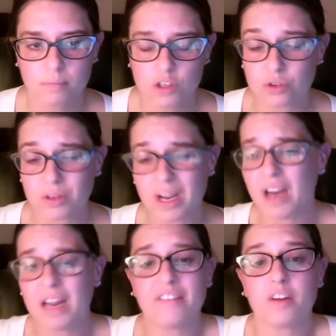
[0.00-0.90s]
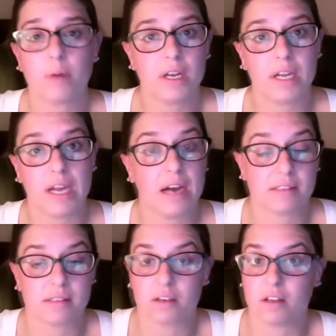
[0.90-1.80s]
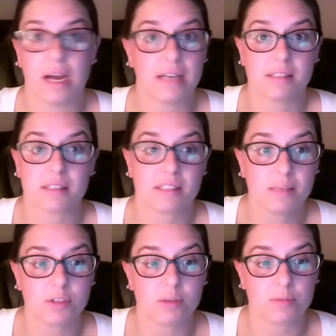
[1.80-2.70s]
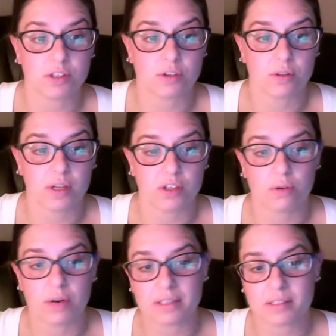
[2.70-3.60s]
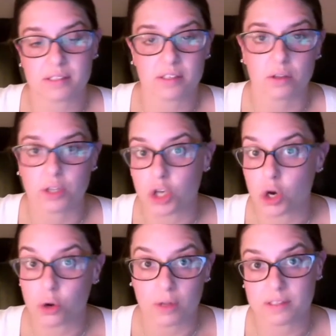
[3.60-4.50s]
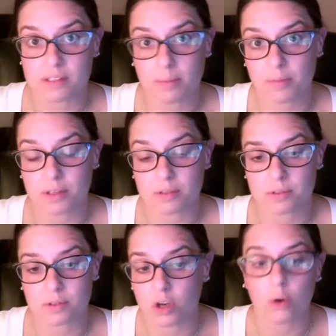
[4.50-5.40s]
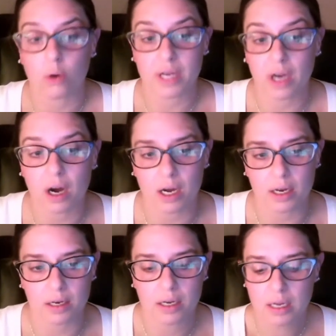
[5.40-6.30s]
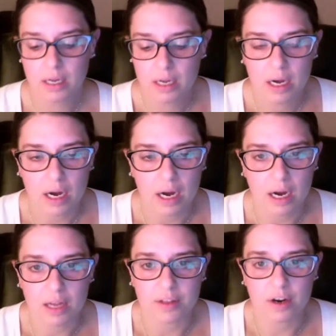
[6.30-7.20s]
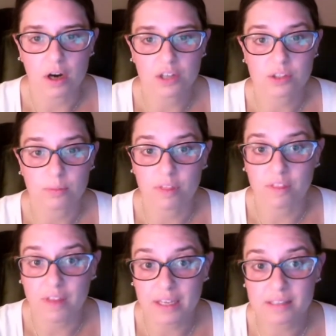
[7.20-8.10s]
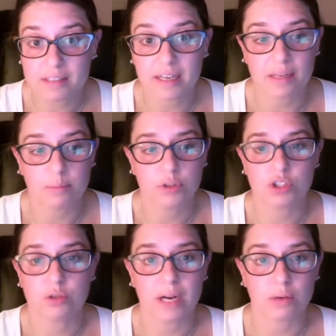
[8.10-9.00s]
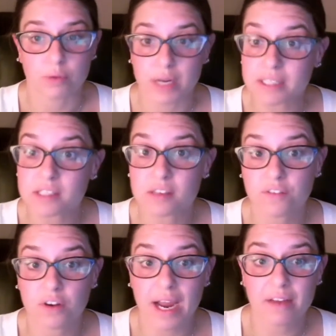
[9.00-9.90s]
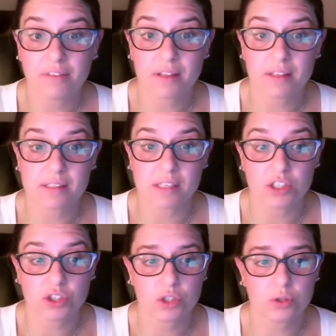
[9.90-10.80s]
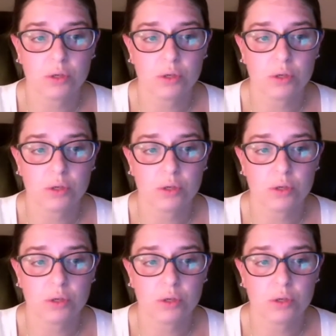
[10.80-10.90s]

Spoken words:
not everybody has the classic symptoms, and so they don't necessarily know that something's going on. There are some things that can put you at risk for having this issue.